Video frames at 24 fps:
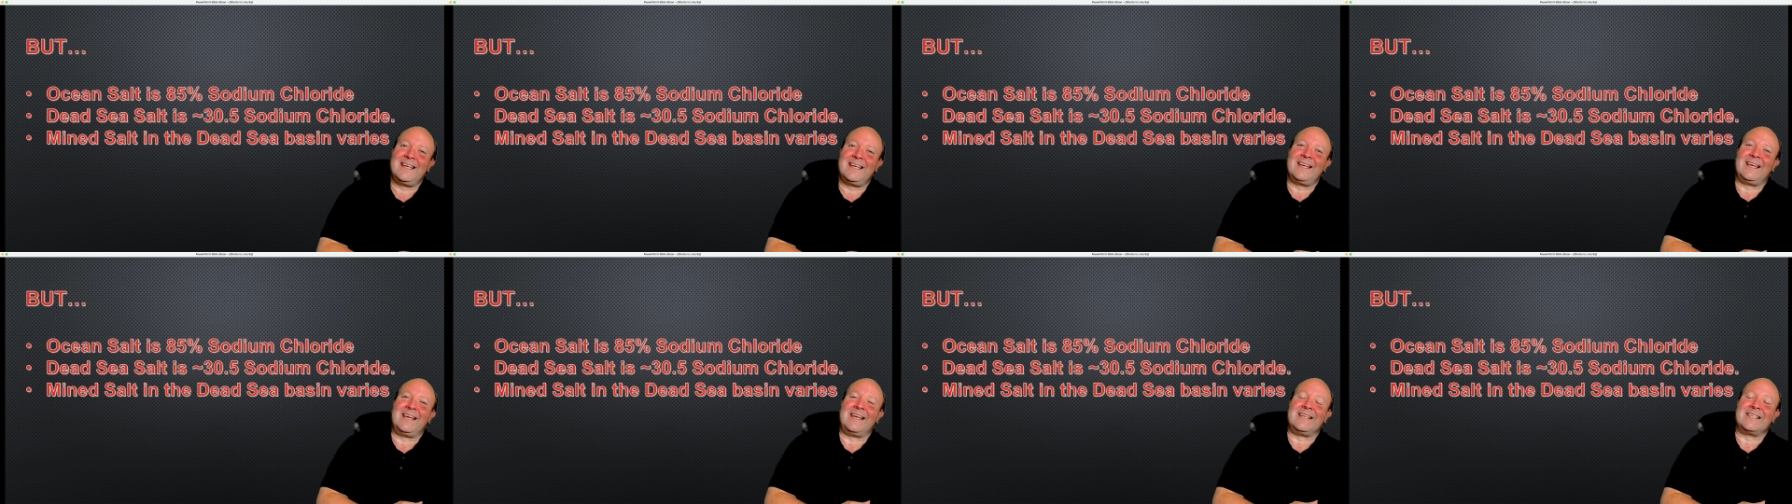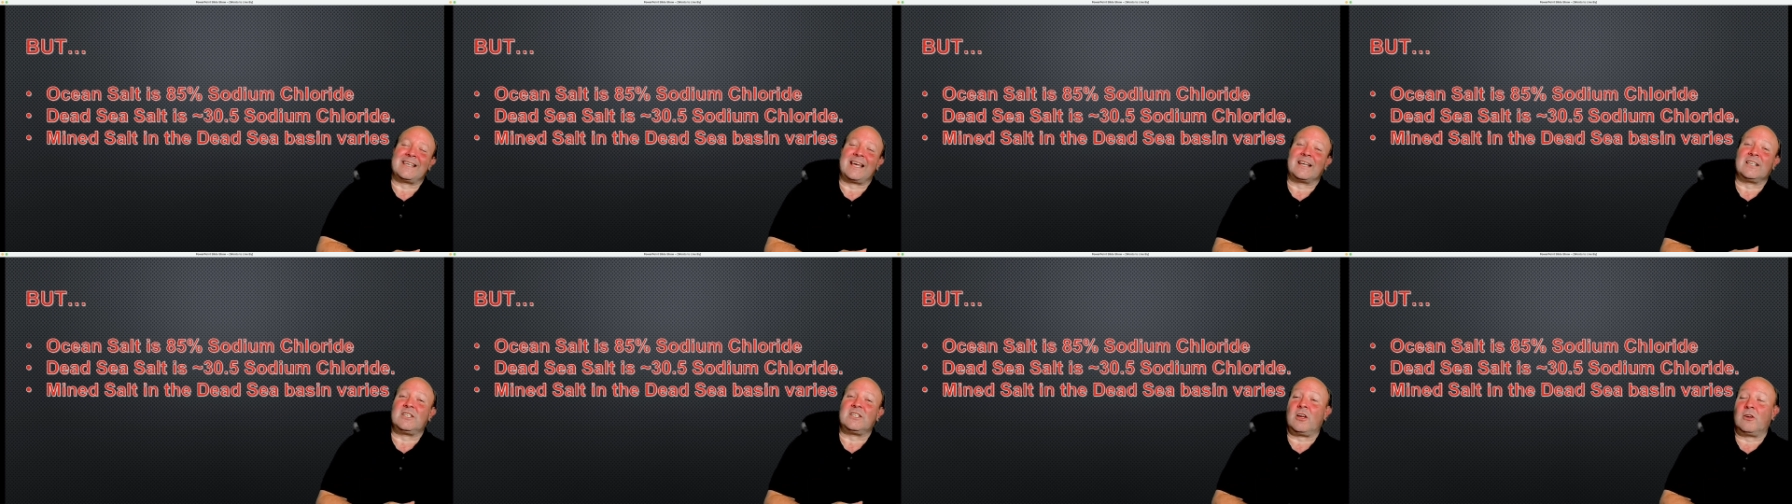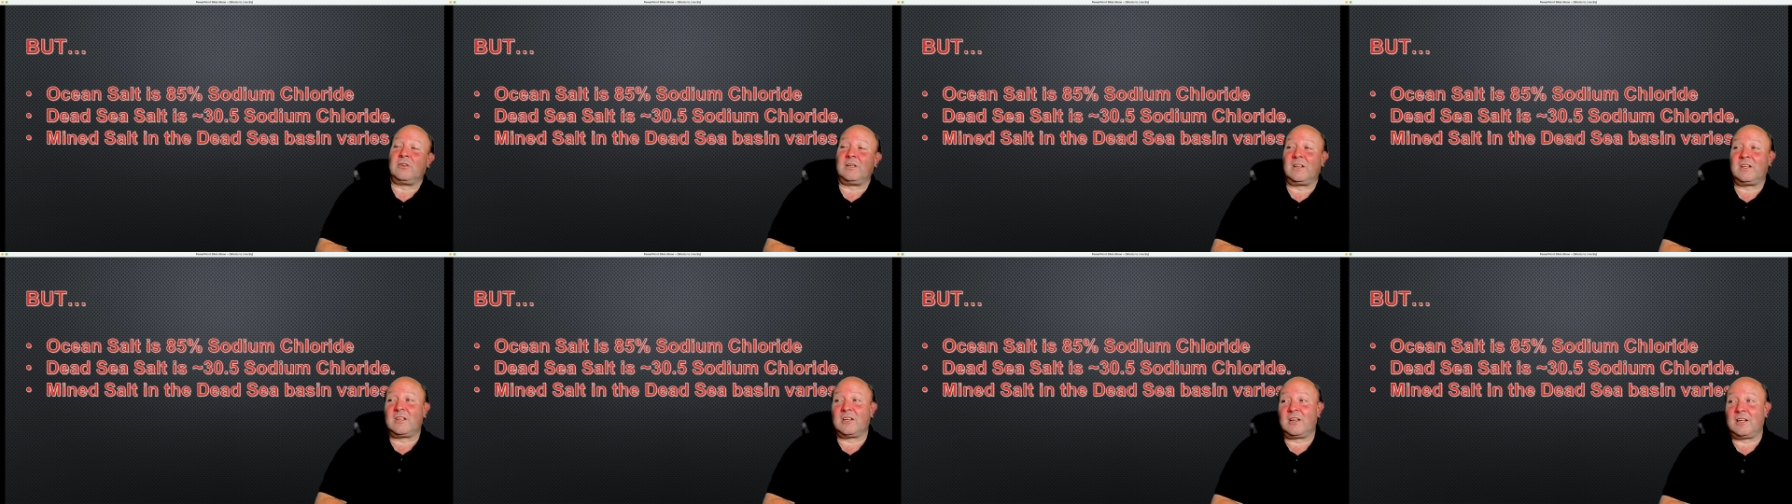it's actually
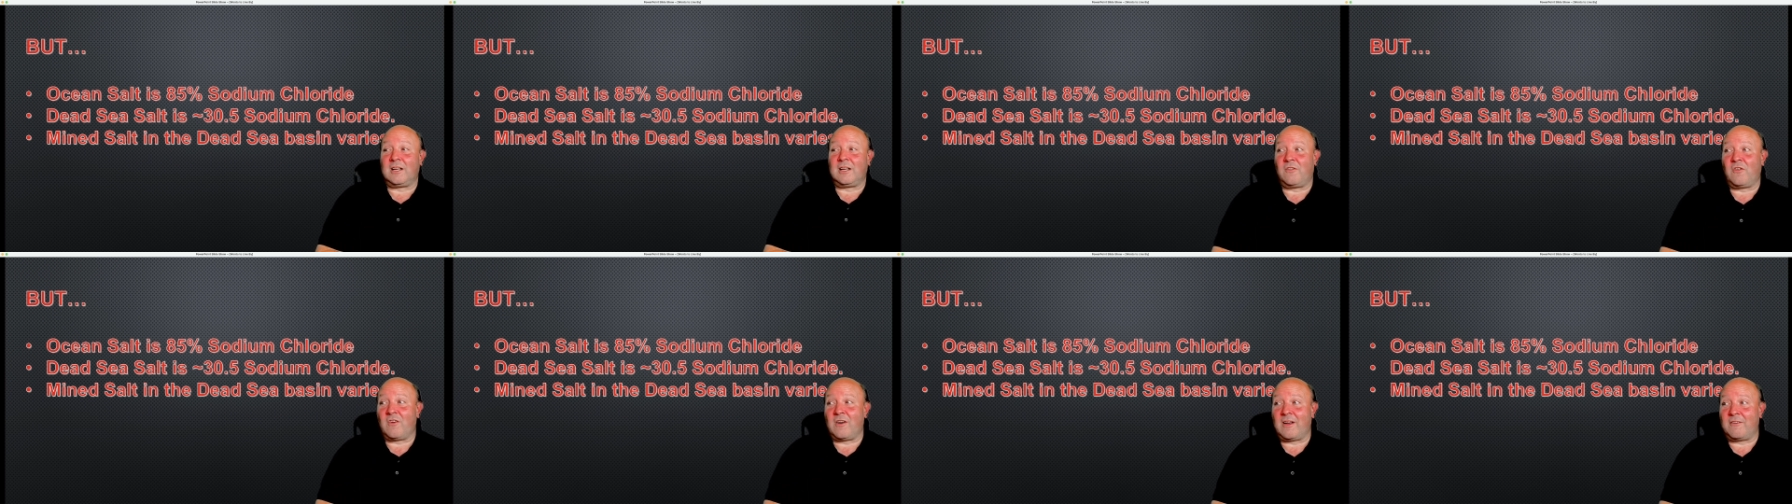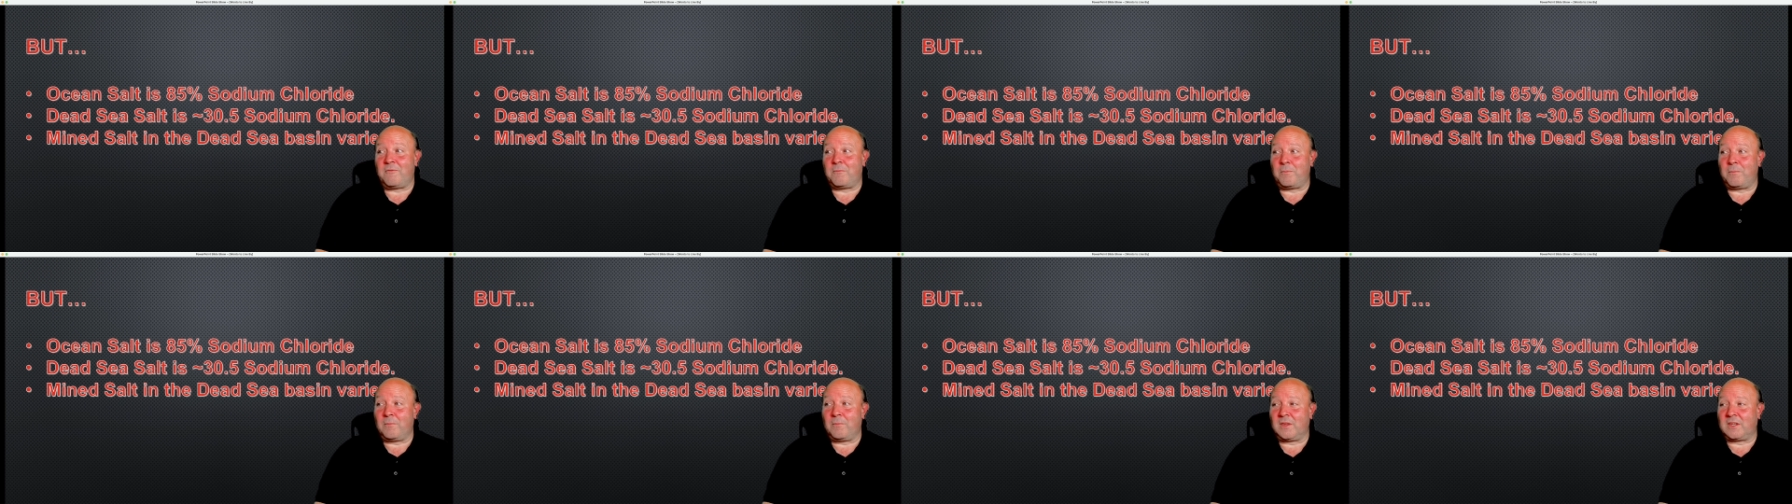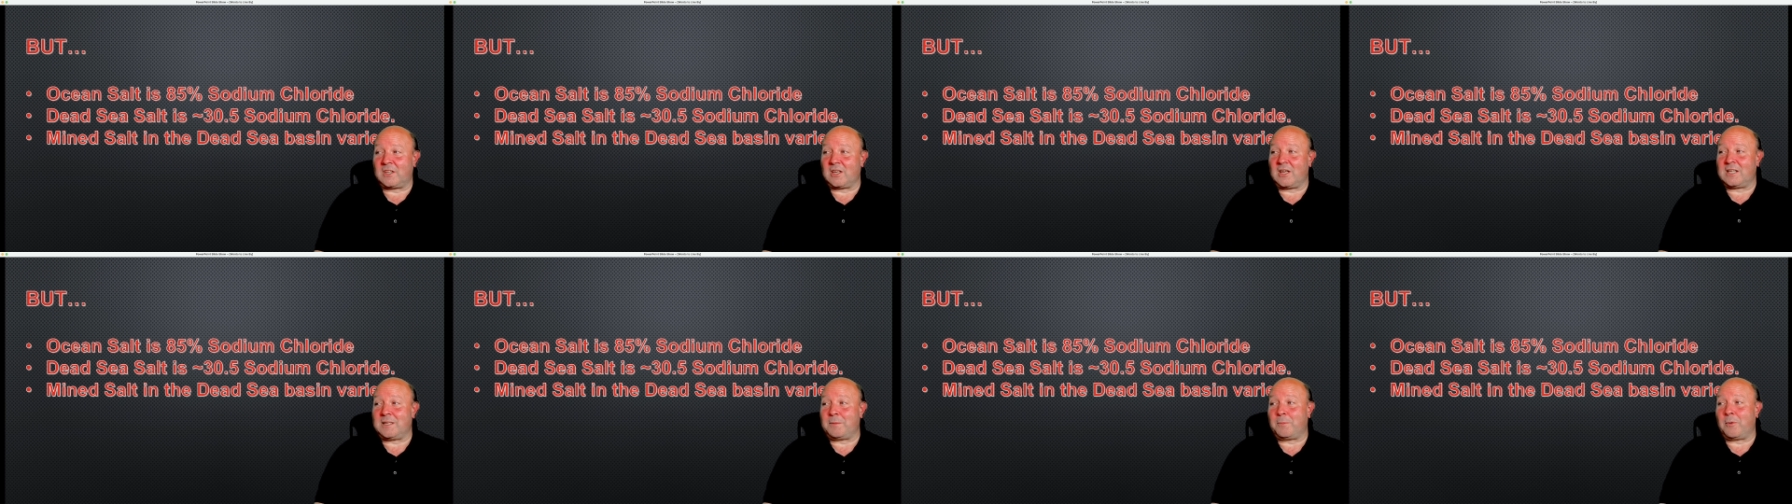only
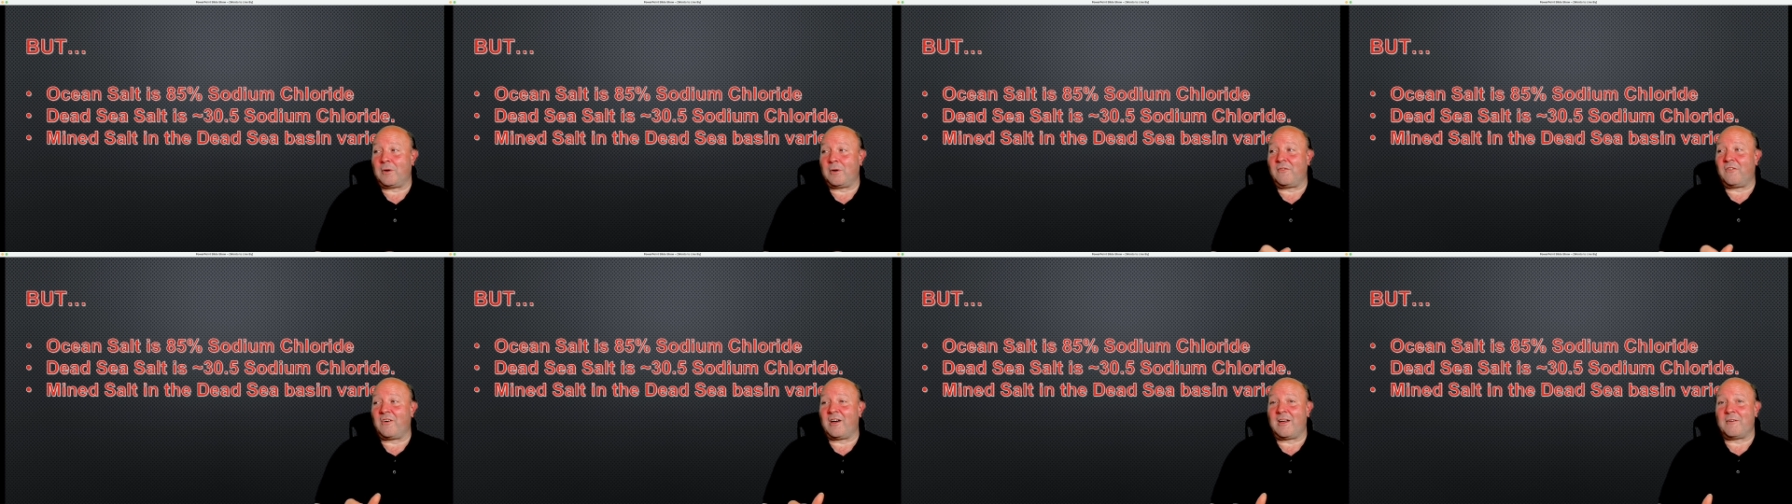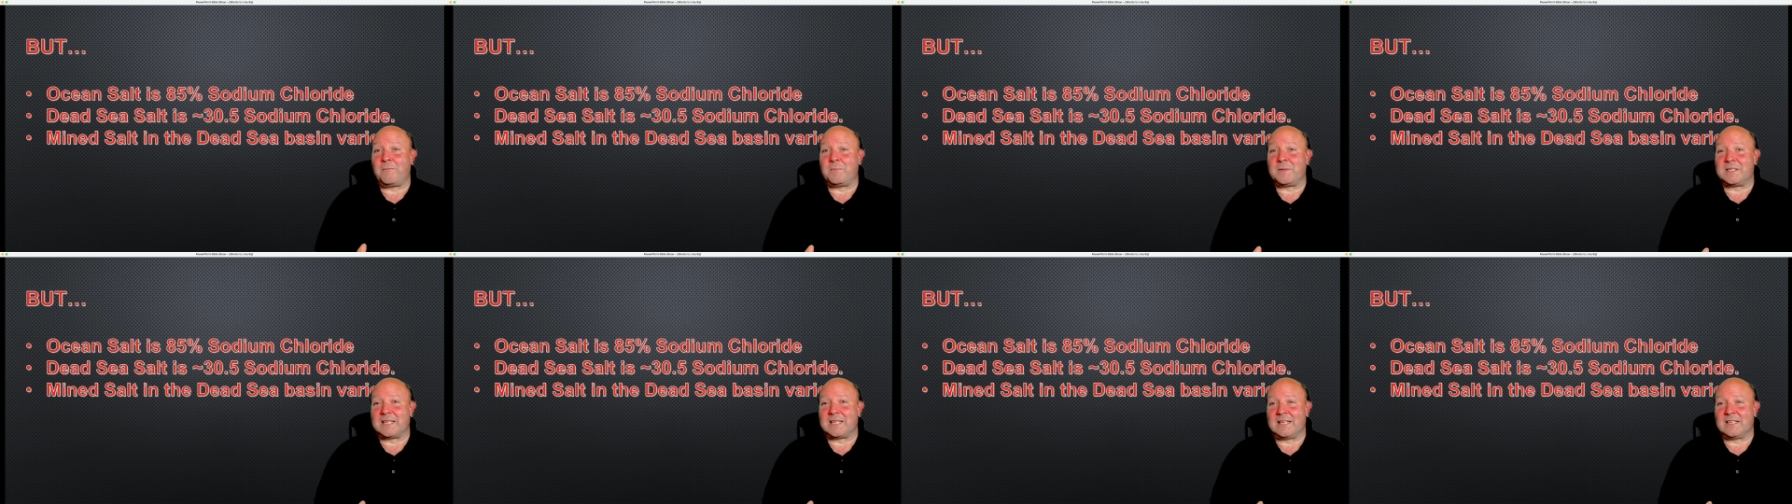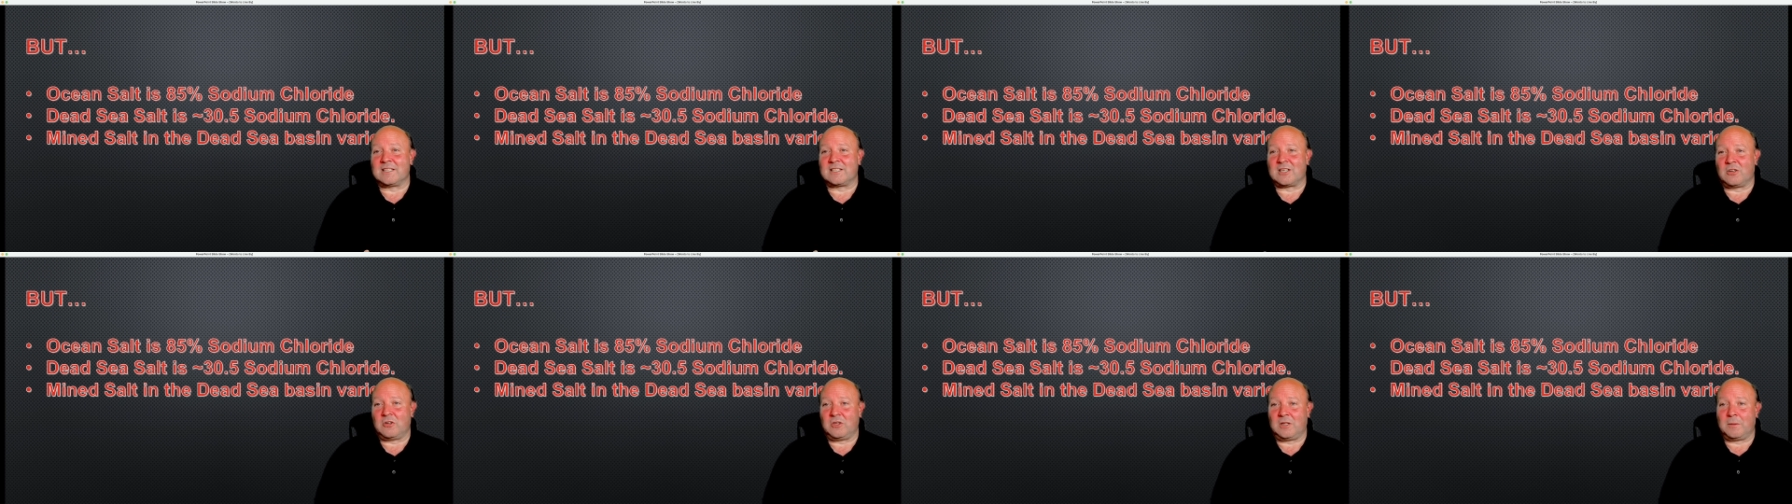30.5%
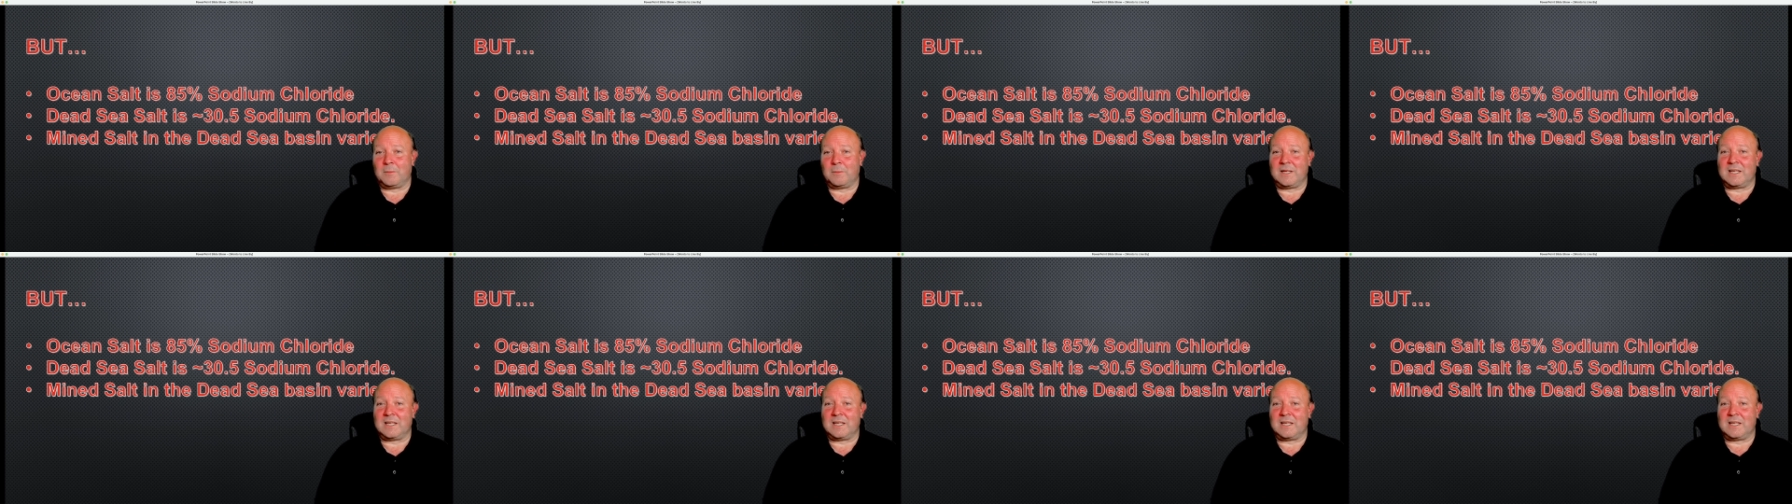sodium,